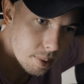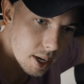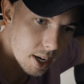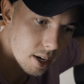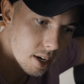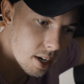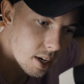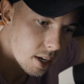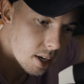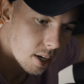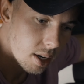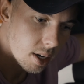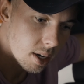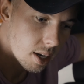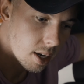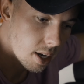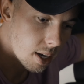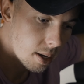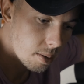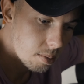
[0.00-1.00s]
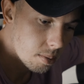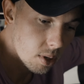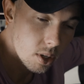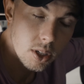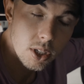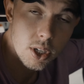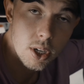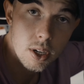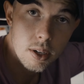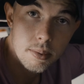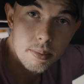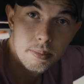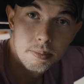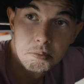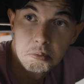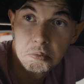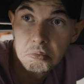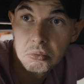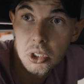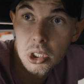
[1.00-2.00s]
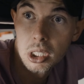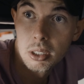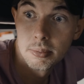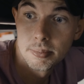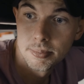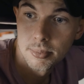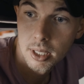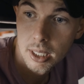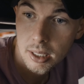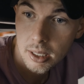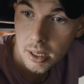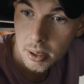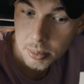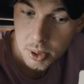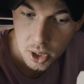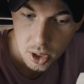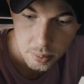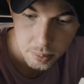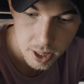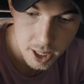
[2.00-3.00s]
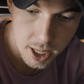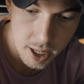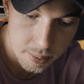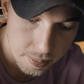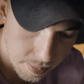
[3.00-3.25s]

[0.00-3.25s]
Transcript: but looks good, so I'm not complaining.